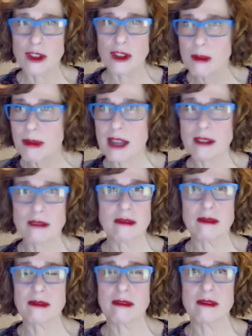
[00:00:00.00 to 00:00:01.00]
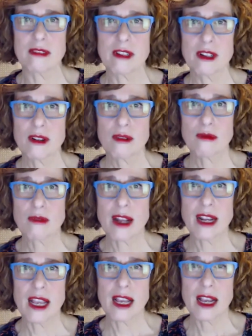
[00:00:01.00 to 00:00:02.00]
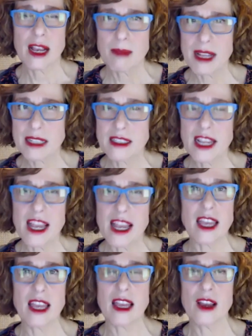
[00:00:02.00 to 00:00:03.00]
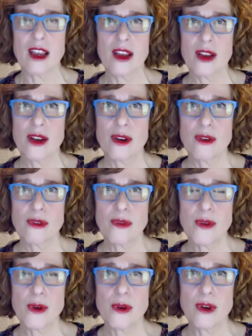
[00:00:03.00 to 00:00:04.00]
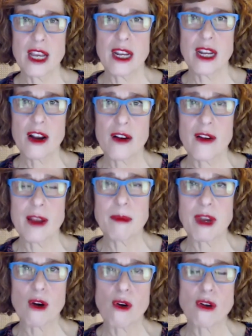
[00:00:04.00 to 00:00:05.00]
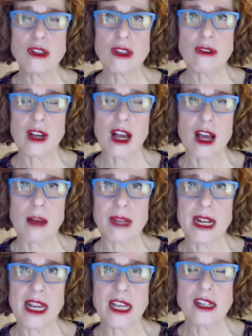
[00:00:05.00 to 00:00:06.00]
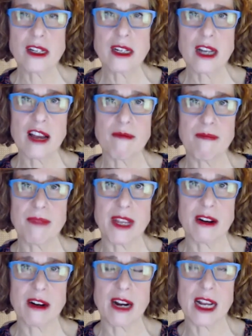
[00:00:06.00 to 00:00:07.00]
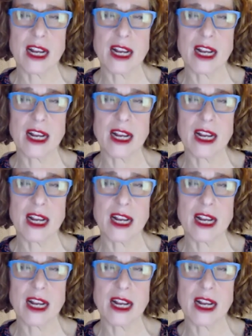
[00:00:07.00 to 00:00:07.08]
about running, about taking food in a hurry, but also the combination of bitter and